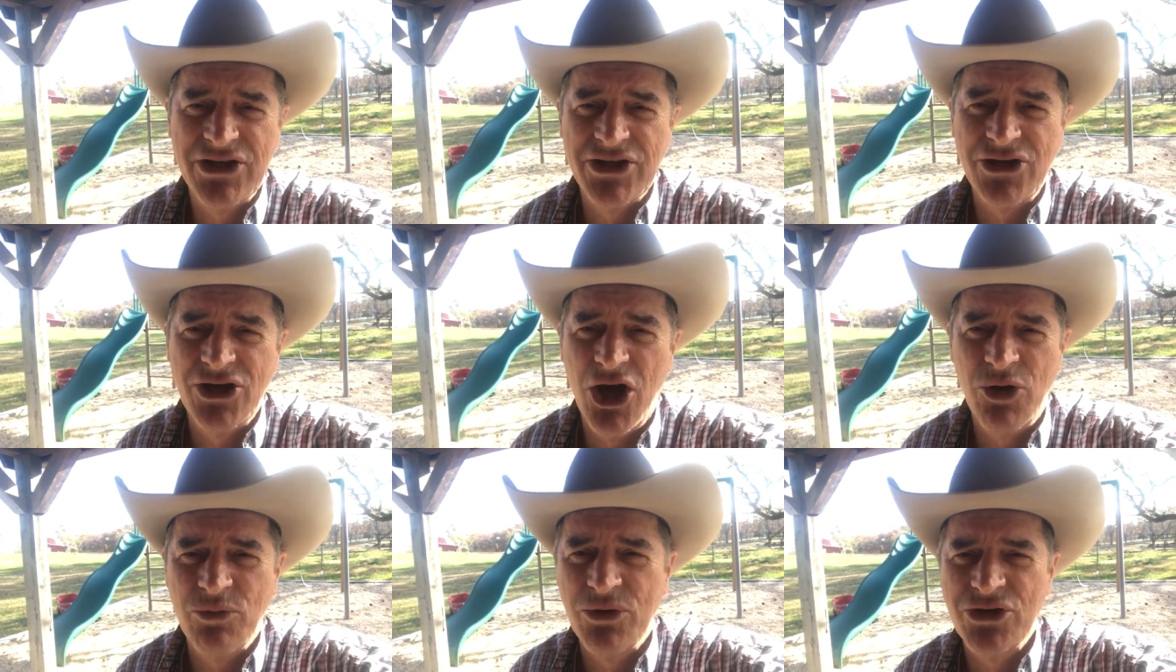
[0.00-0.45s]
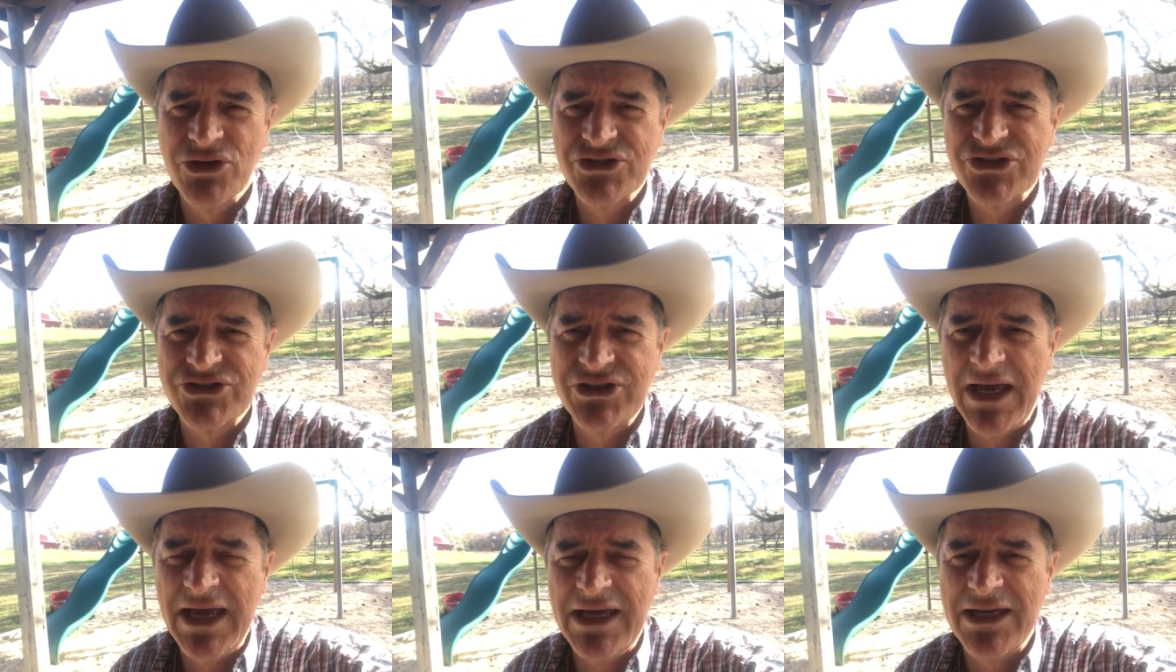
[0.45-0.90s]
done all we're going
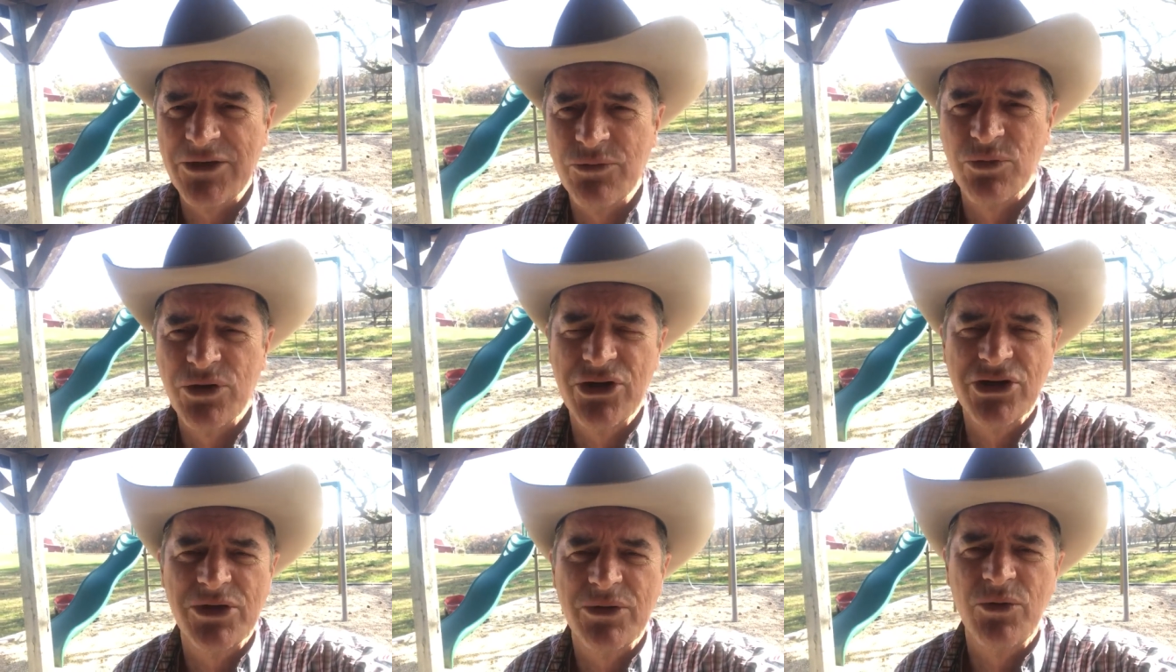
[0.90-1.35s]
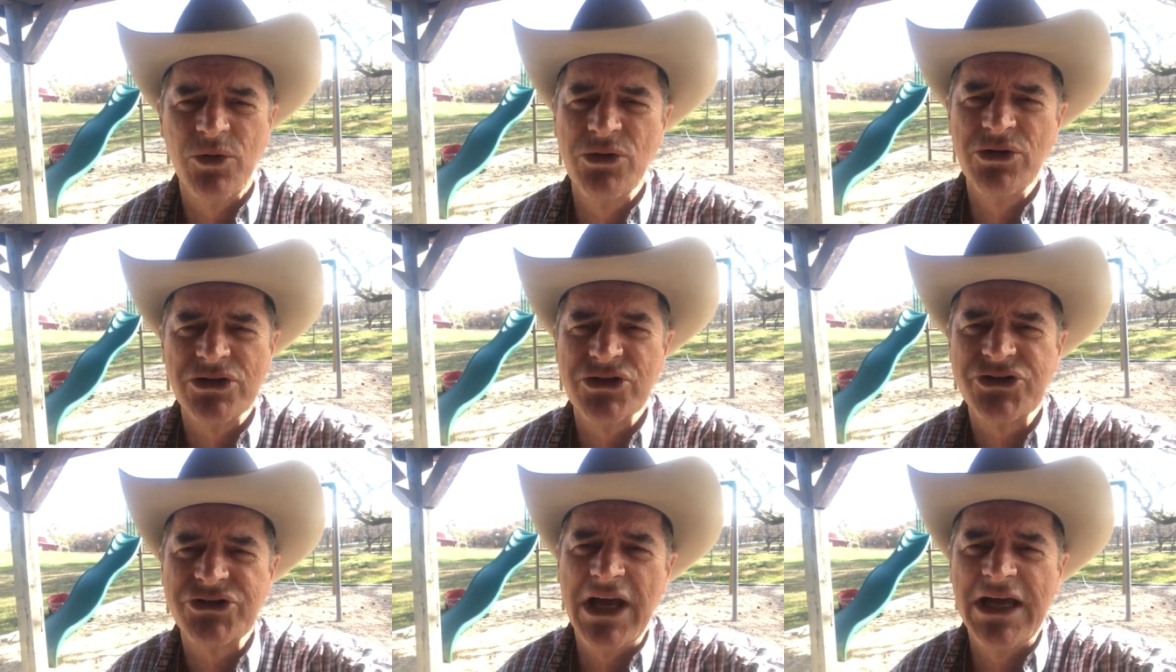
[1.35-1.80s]
to stand and we're going to we're
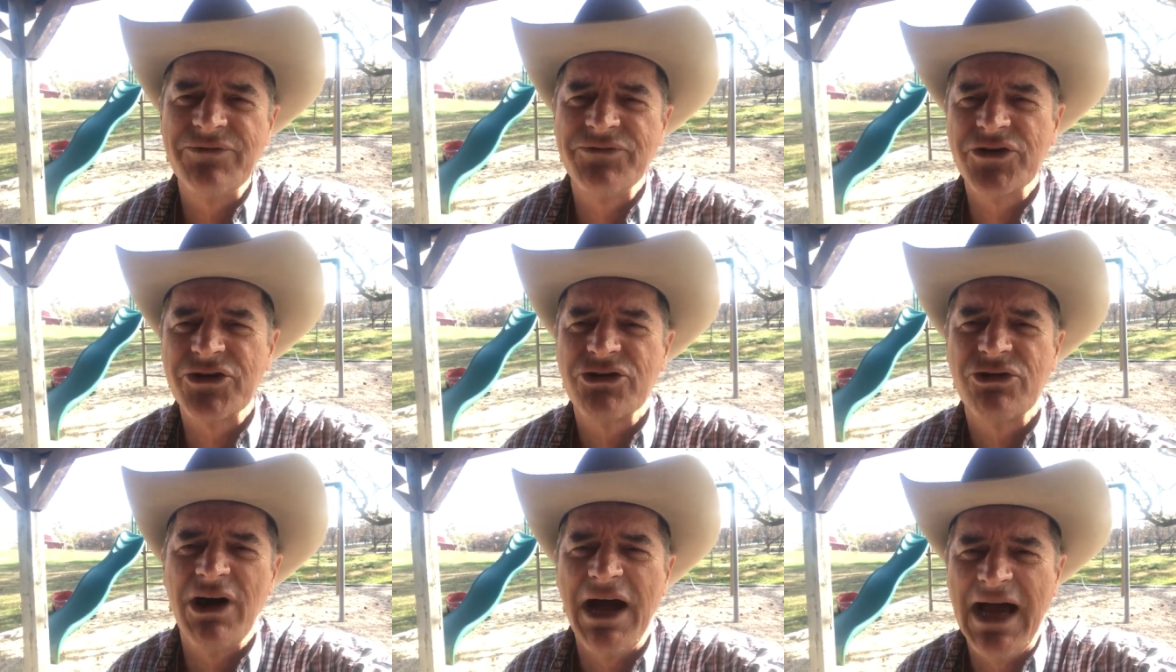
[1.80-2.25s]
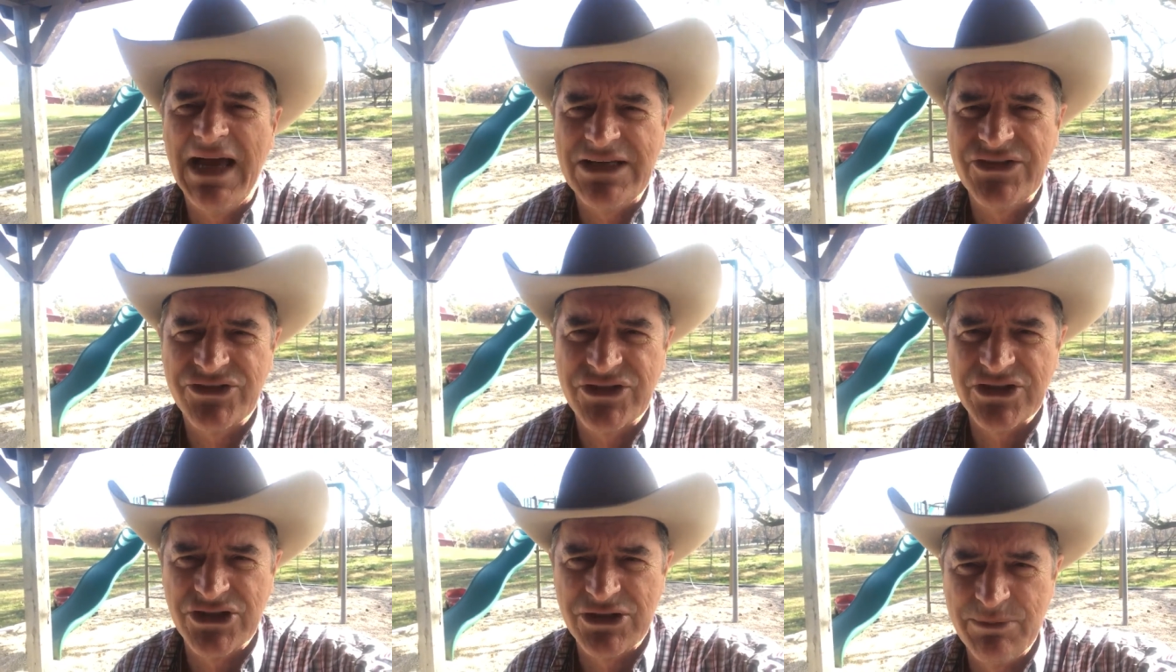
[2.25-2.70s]
going to stand for
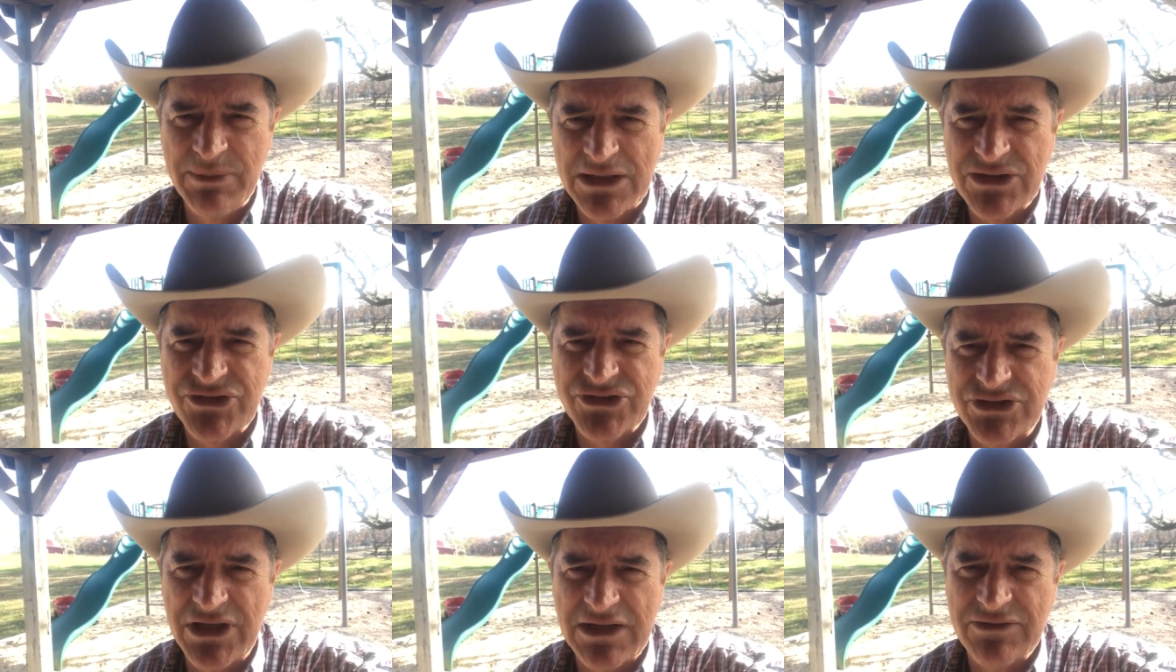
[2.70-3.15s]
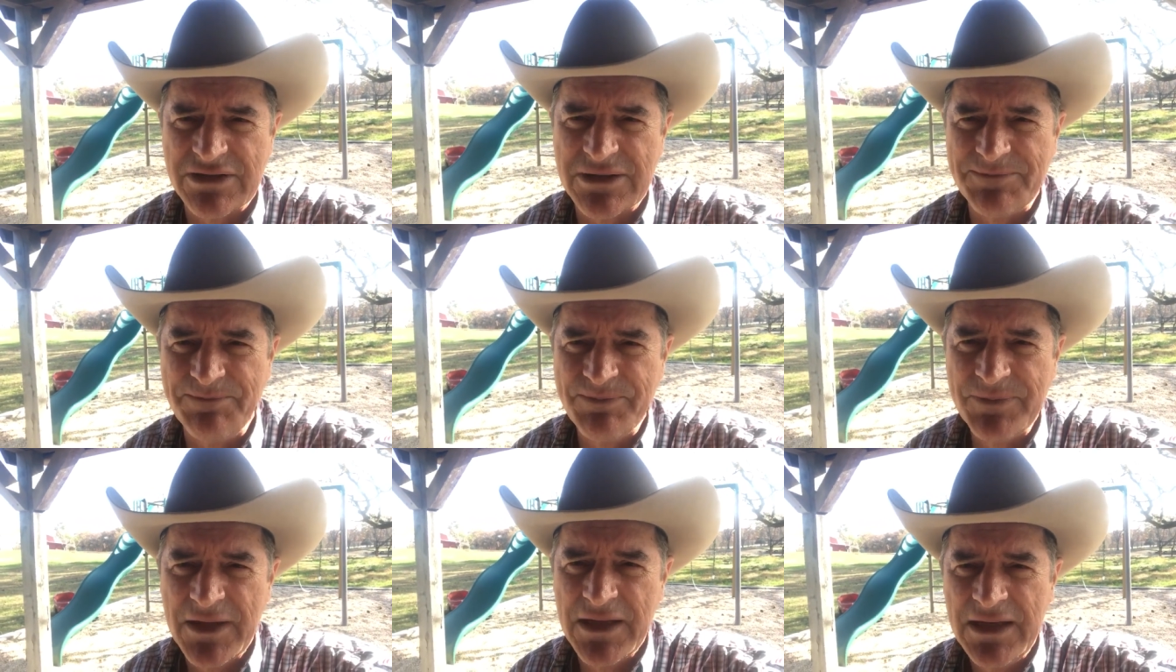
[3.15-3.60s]
Christ in the midst of it.